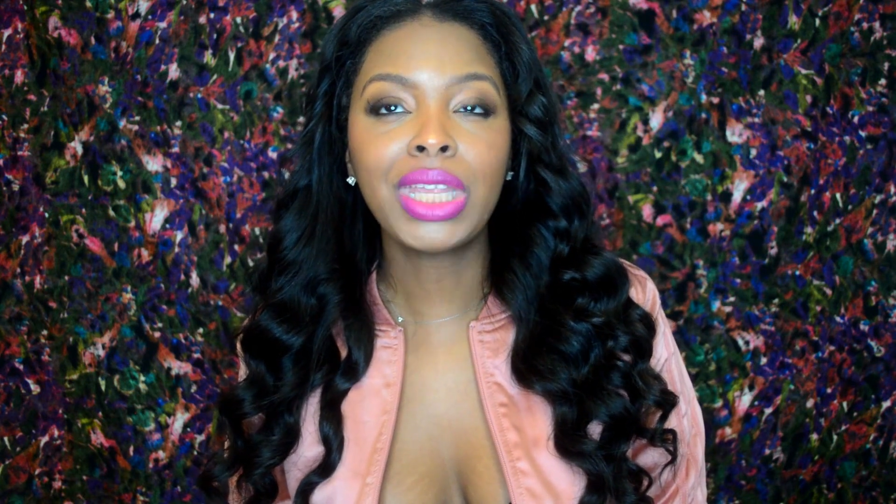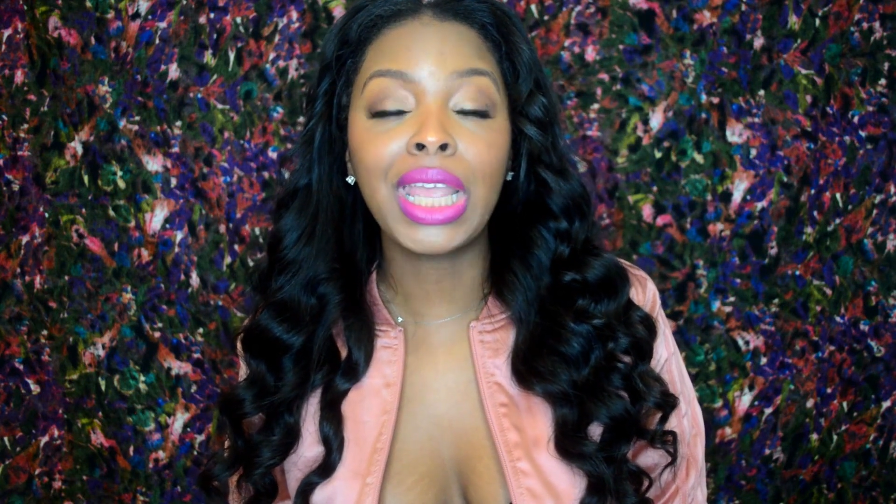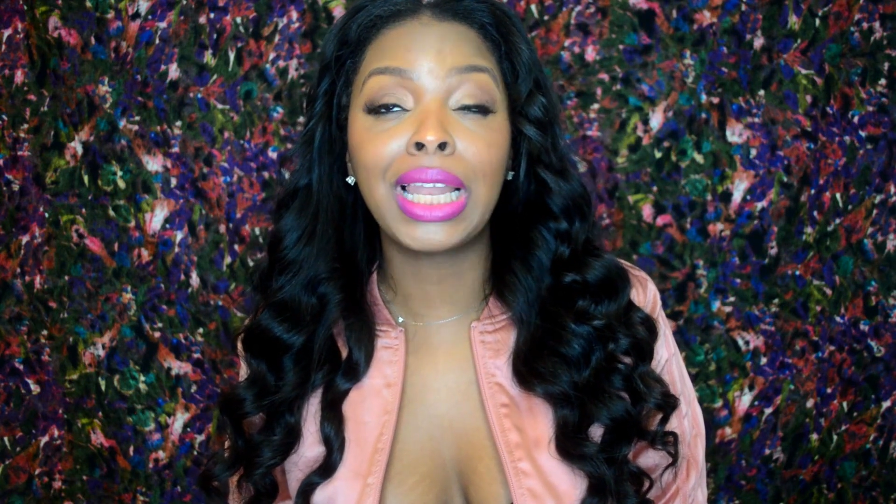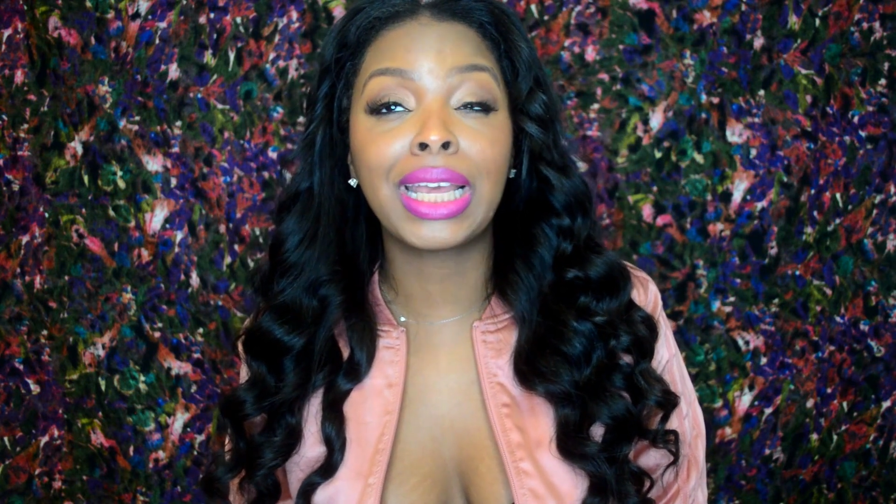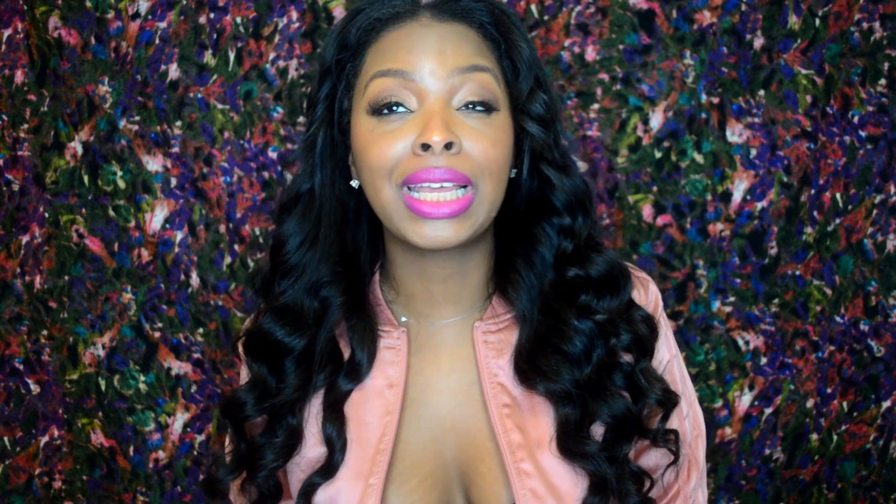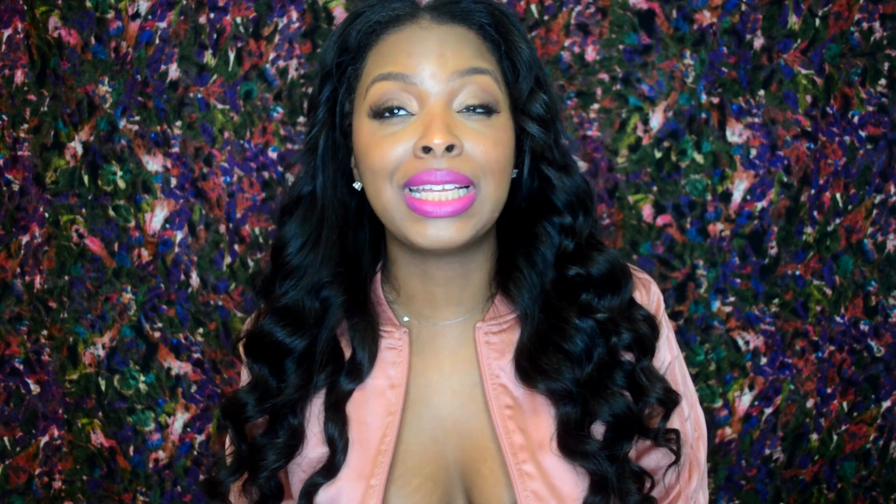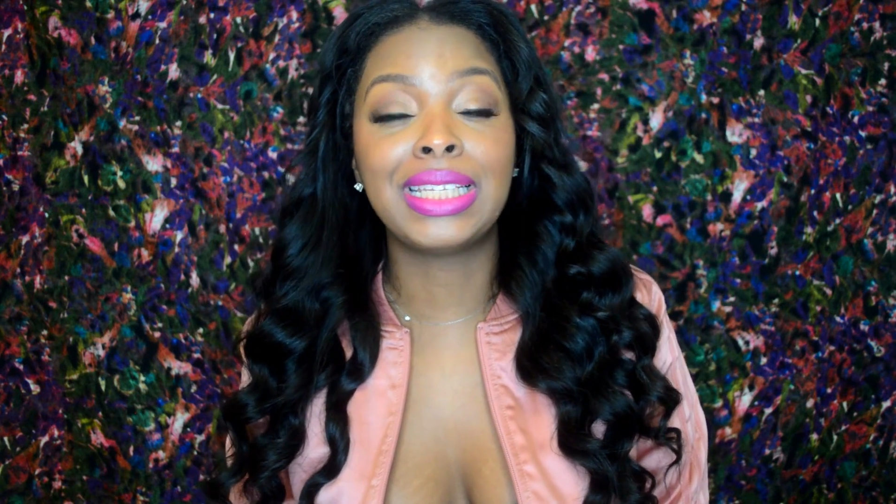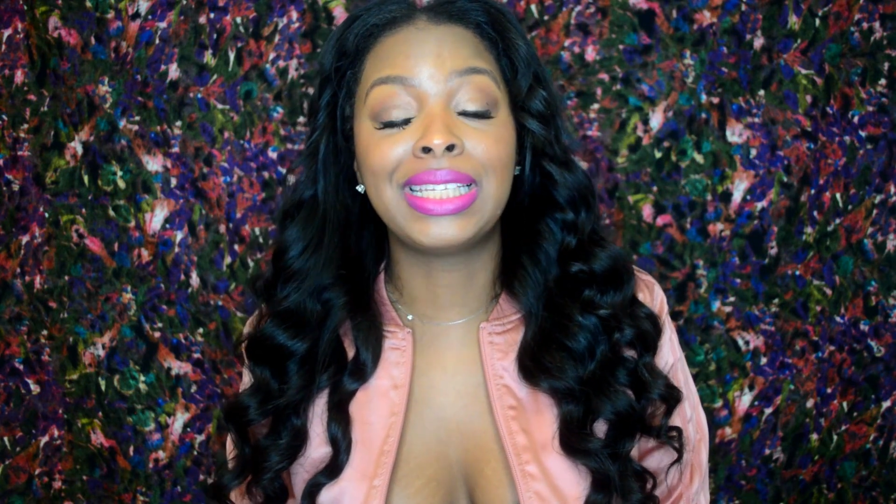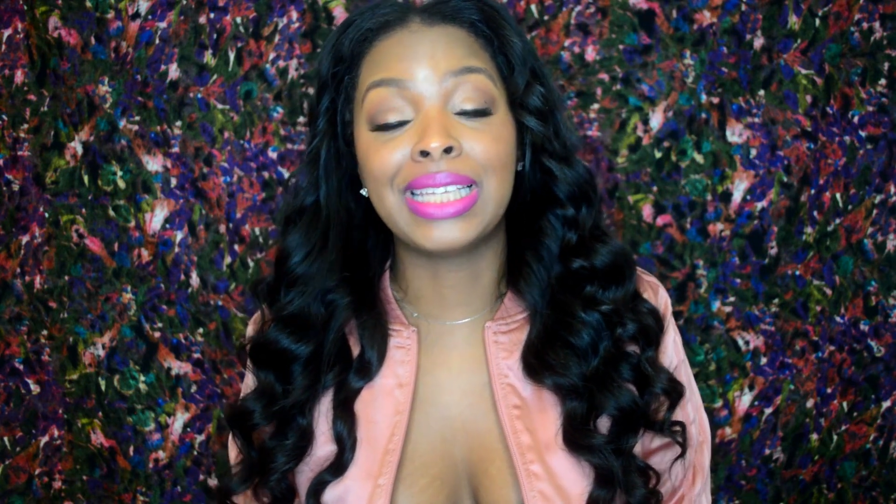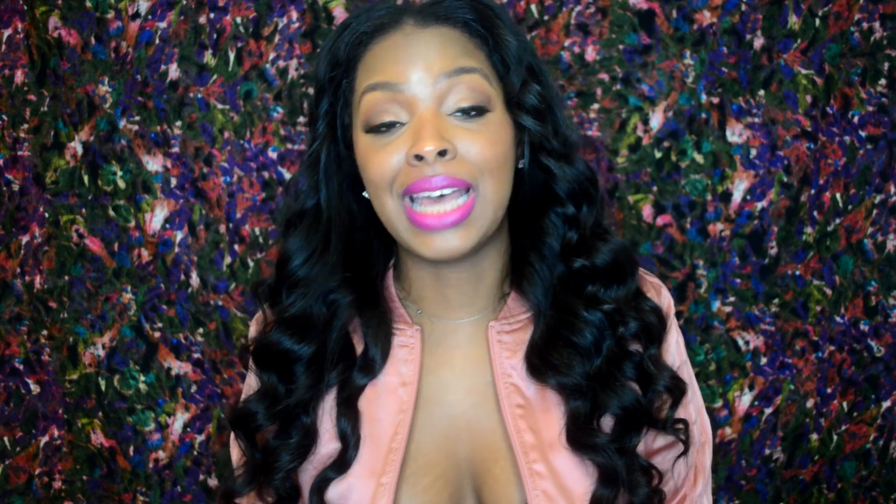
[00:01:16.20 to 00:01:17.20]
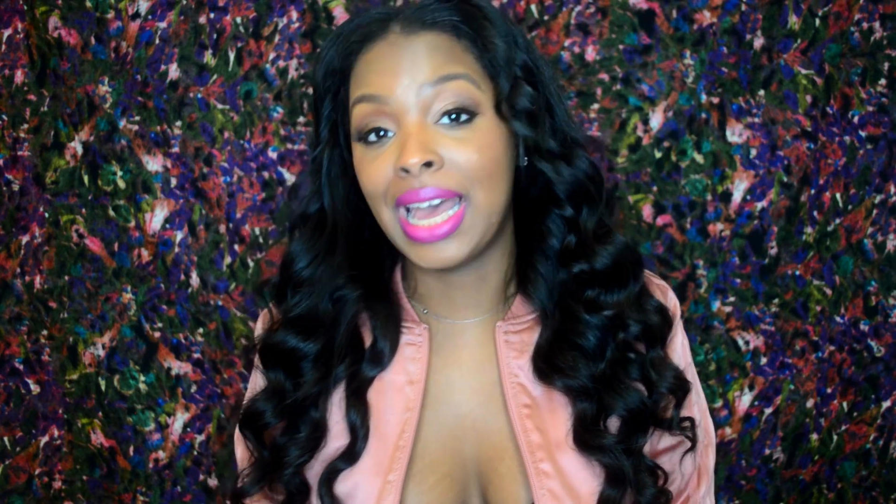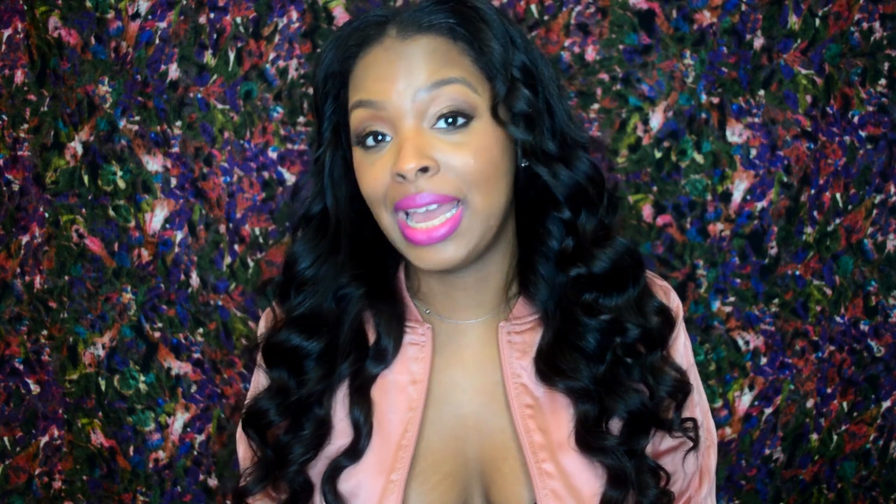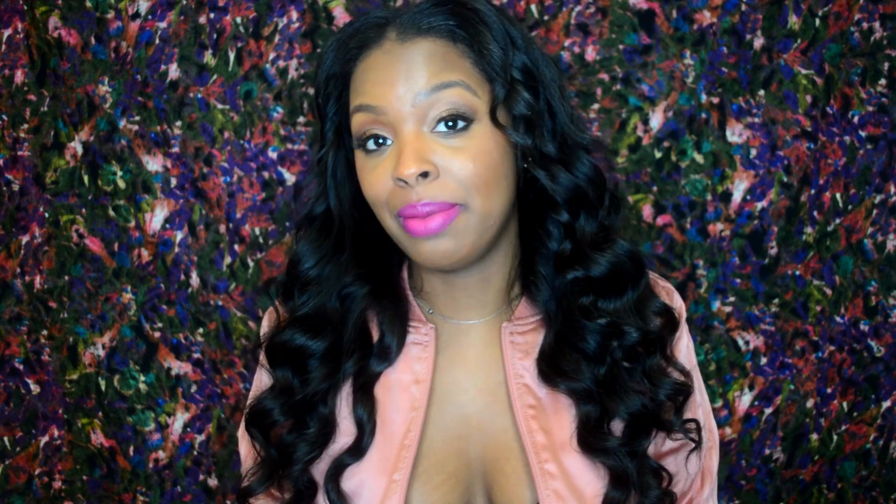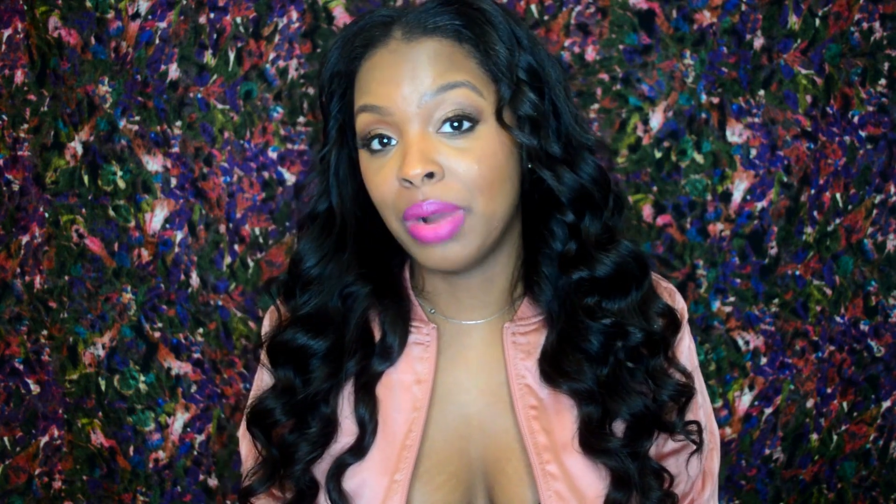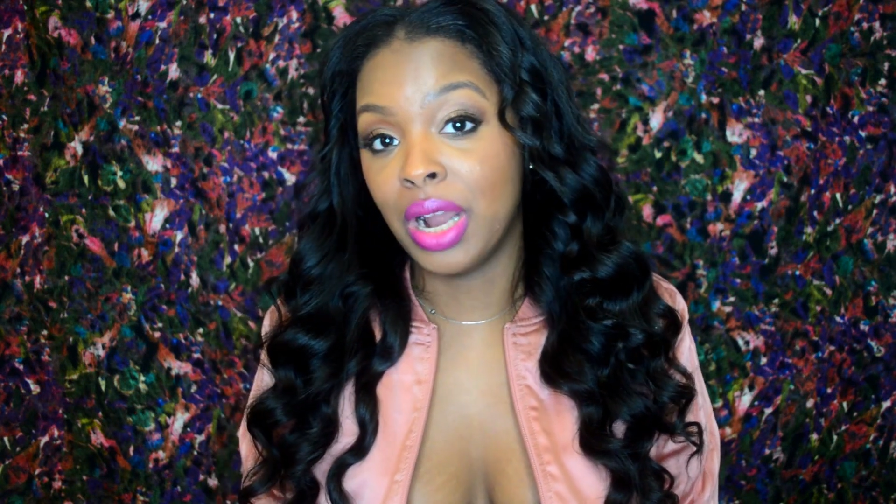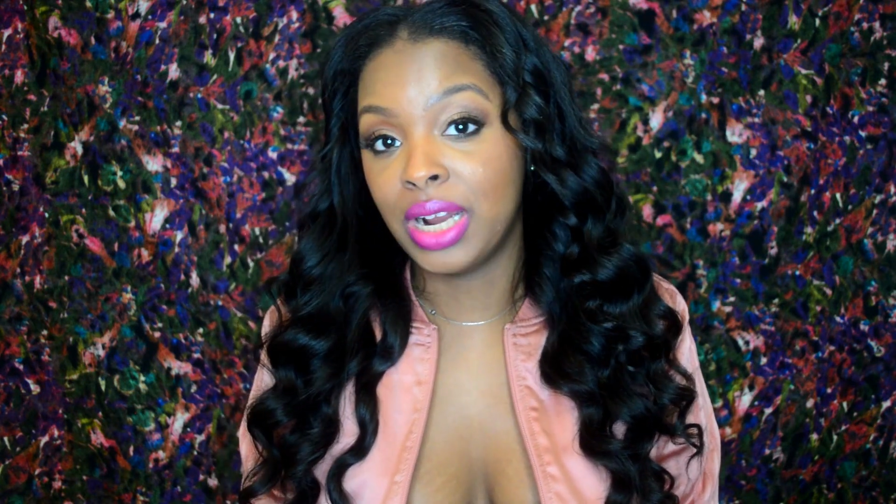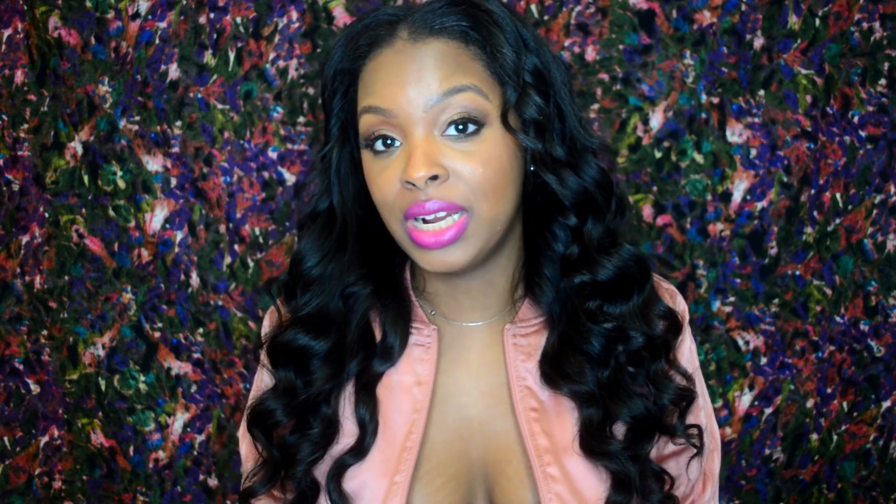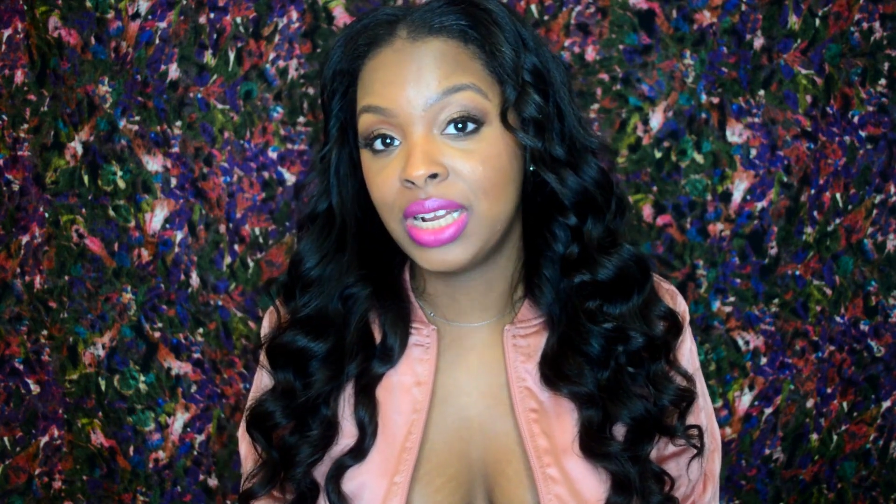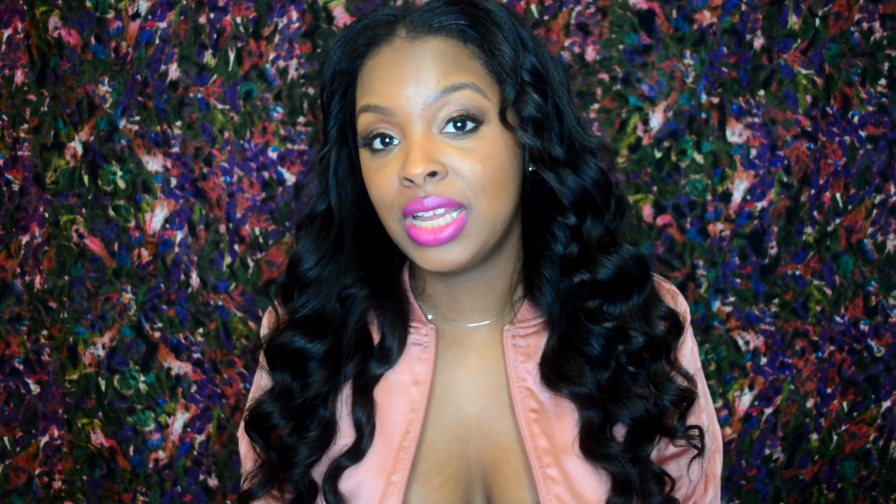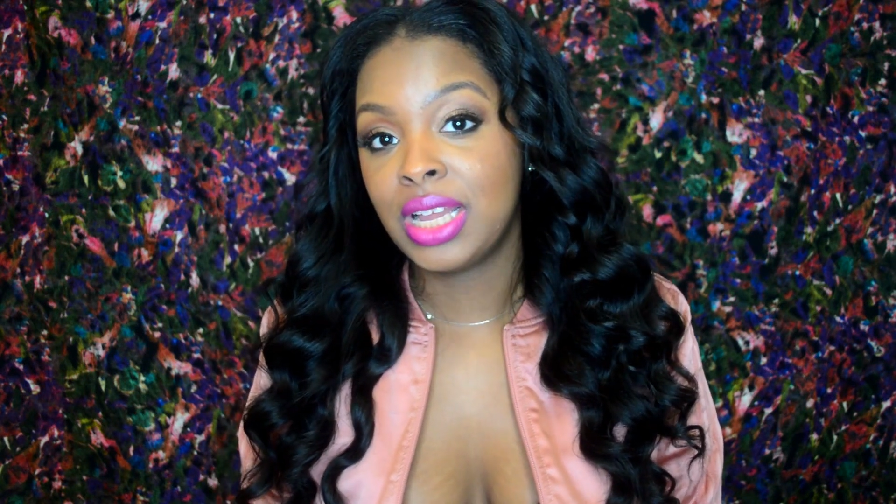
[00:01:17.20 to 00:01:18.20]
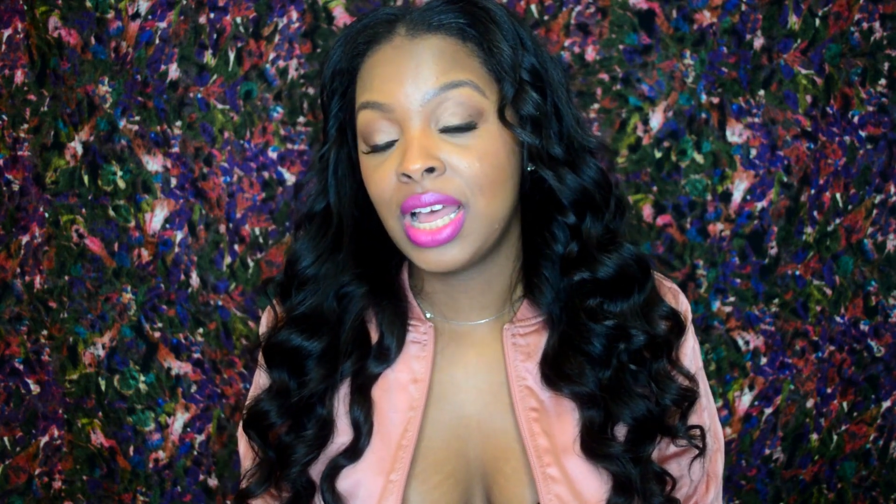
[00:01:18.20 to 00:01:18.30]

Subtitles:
like a side part,